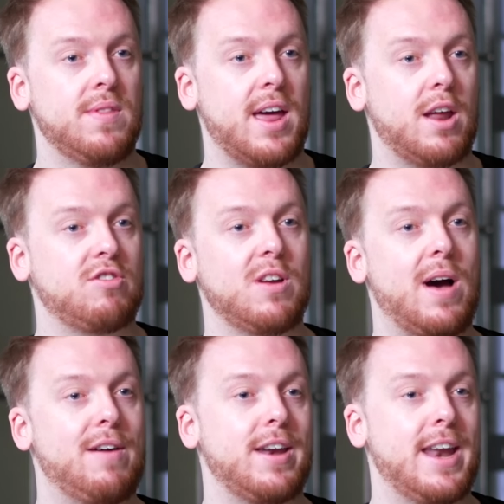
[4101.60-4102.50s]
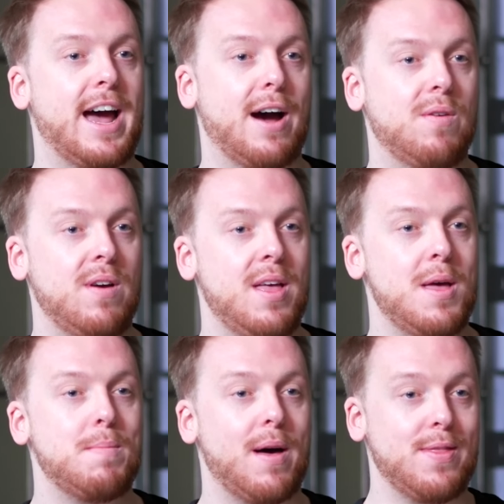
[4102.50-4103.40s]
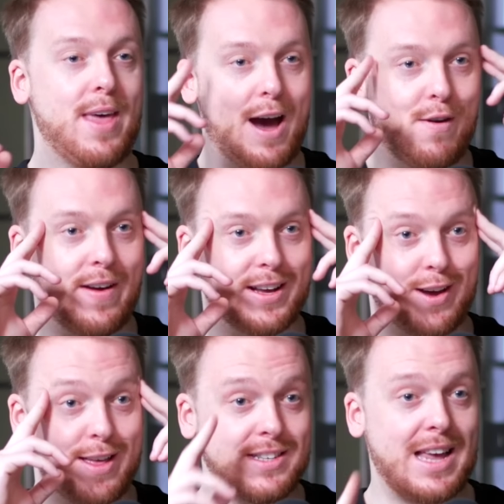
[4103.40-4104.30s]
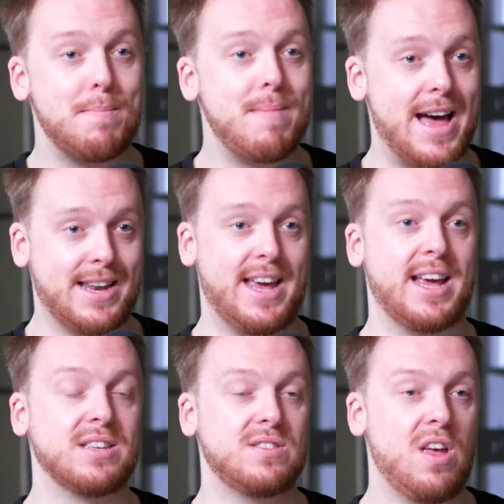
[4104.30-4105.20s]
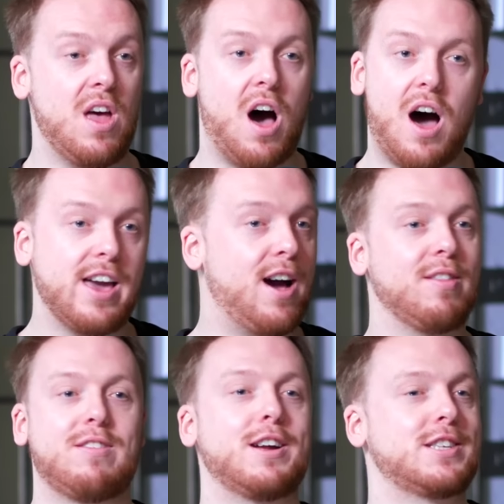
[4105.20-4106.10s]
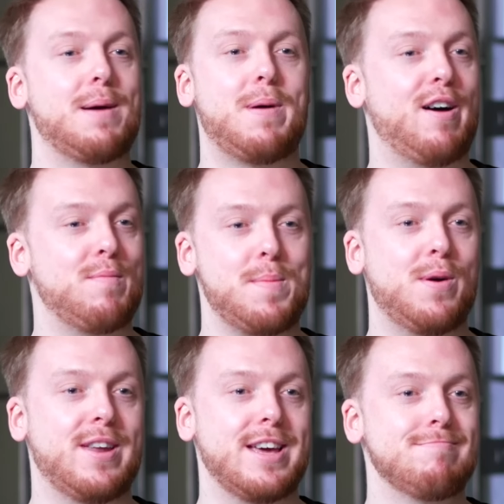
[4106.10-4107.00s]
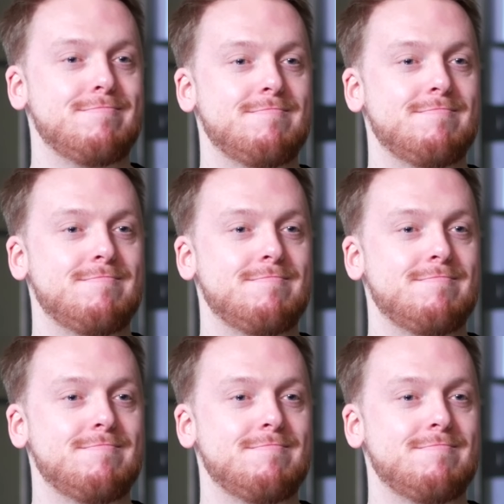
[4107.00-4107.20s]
And I still have it now, but the health anxiety, this is how mad it is. I can't touch that part of my body.